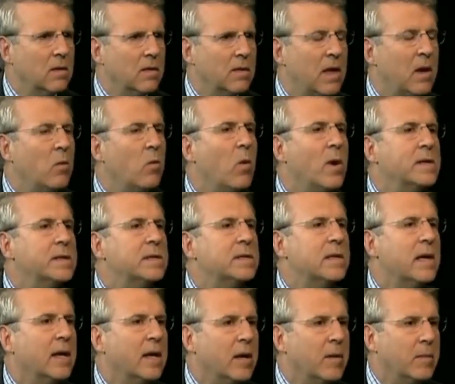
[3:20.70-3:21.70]
that it was
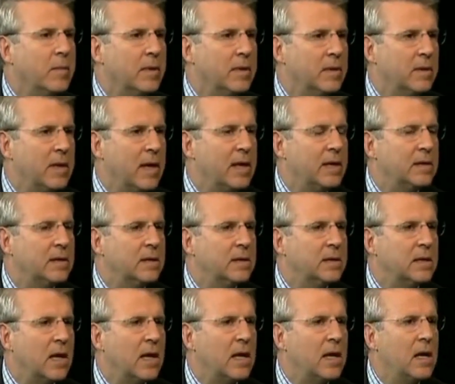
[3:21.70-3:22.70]
set up. That is to
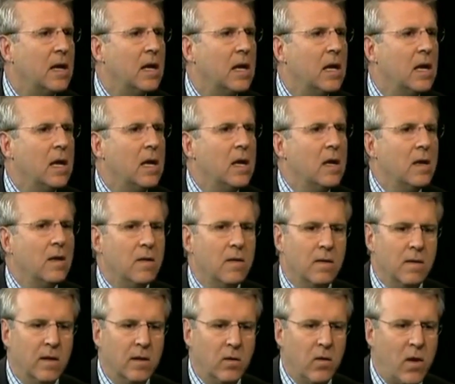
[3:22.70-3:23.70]
say,
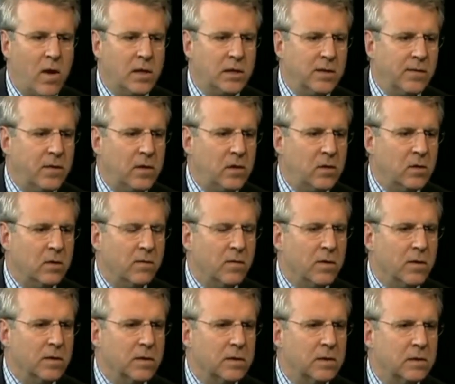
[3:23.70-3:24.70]
the laws of the
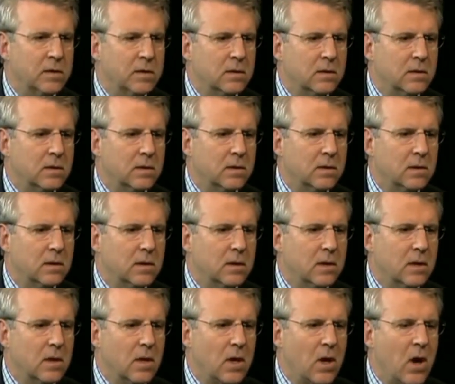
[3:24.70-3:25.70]
universe
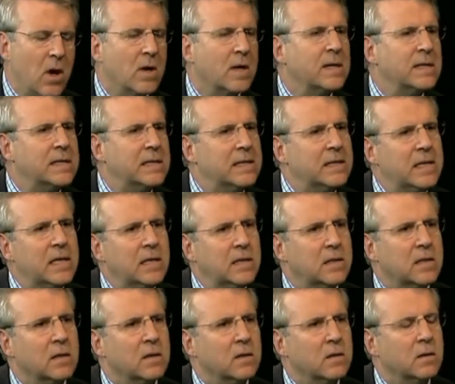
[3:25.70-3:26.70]
are
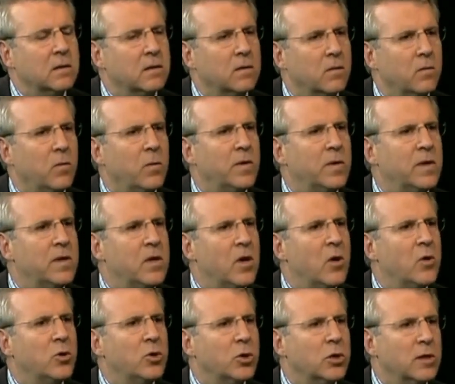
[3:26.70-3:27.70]
consistent with the
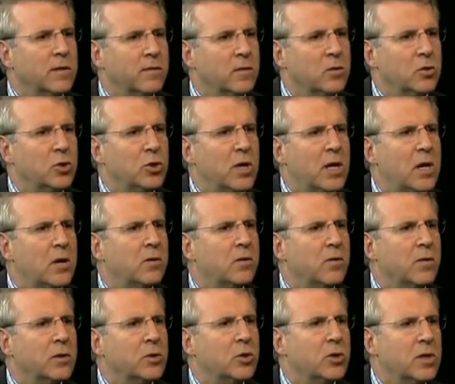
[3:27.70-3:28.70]
notion of the
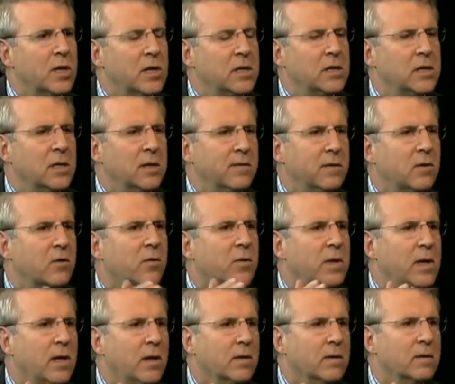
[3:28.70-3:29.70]
Judeo-Christian idea of a
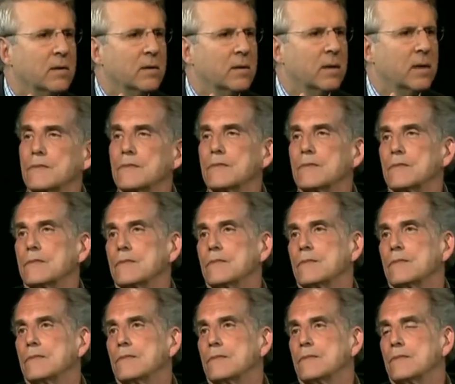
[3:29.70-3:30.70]
creator who
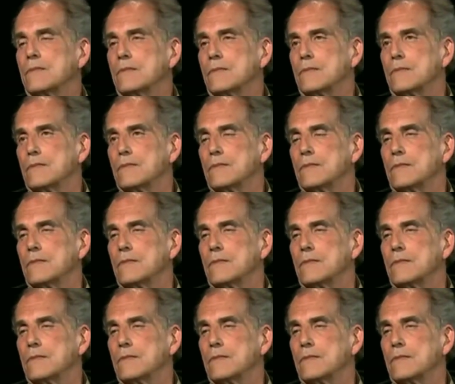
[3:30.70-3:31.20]
set it up.